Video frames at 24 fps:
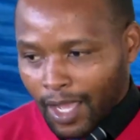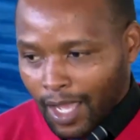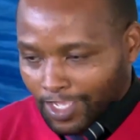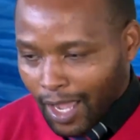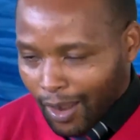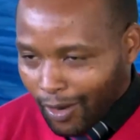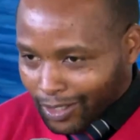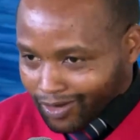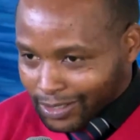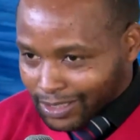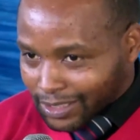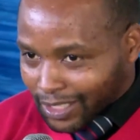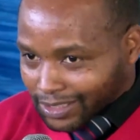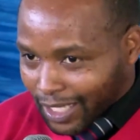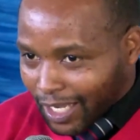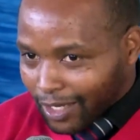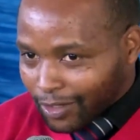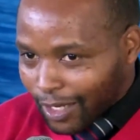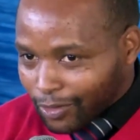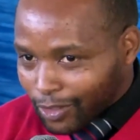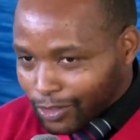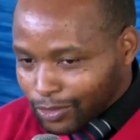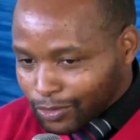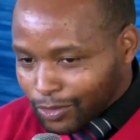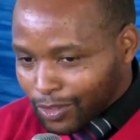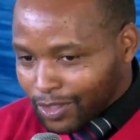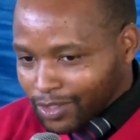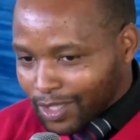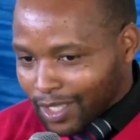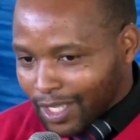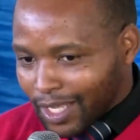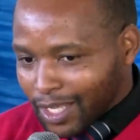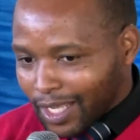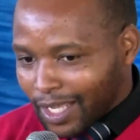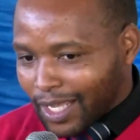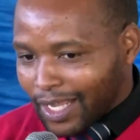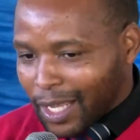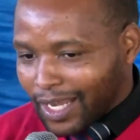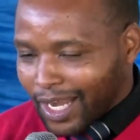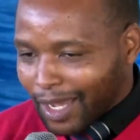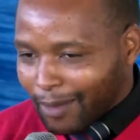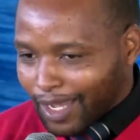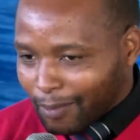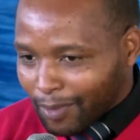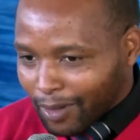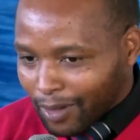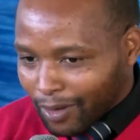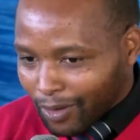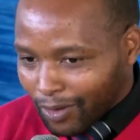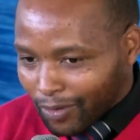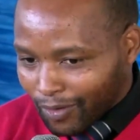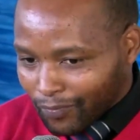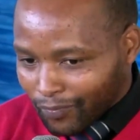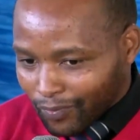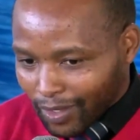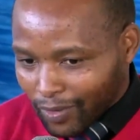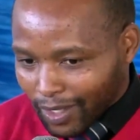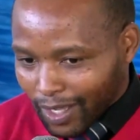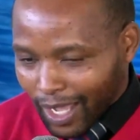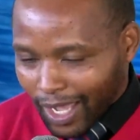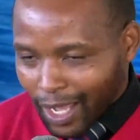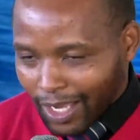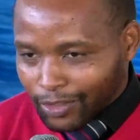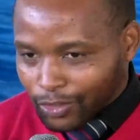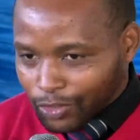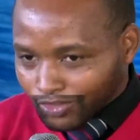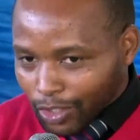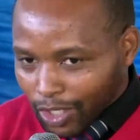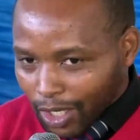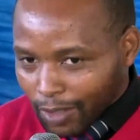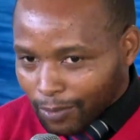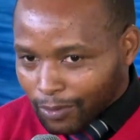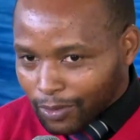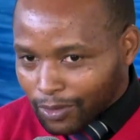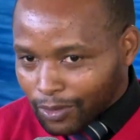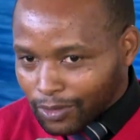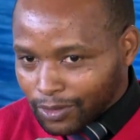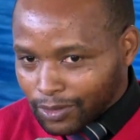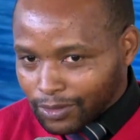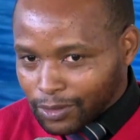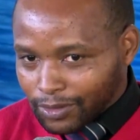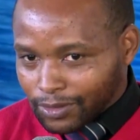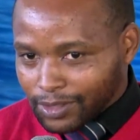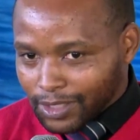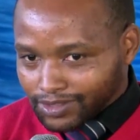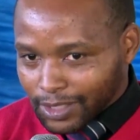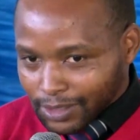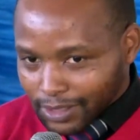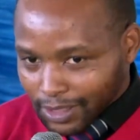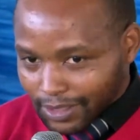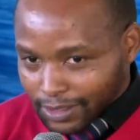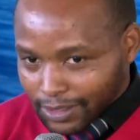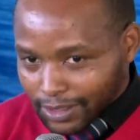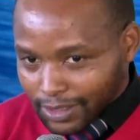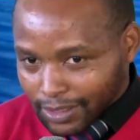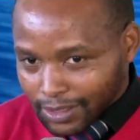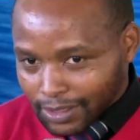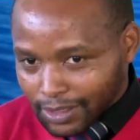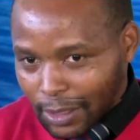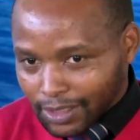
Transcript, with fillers: I was diagnosed with a, uh, a number of uh, uncurable diseases.